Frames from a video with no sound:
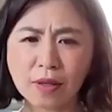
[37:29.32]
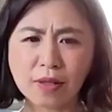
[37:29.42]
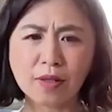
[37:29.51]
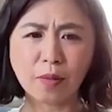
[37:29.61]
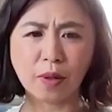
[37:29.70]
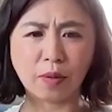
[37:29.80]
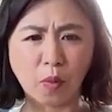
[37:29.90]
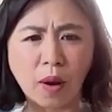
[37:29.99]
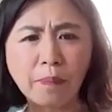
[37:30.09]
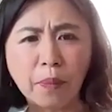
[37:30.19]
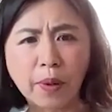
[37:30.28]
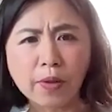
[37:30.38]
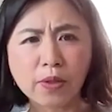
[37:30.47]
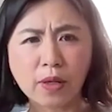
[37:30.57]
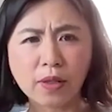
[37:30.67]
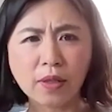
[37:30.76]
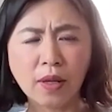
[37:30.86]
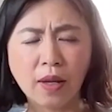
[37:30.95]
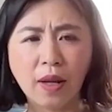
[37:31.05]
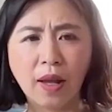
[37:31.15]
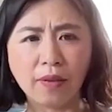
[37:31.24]
this with one person,
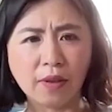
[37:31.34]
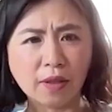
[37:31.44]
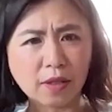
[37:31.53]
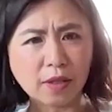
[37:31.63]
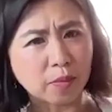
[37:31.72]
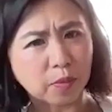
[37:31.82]
and this is a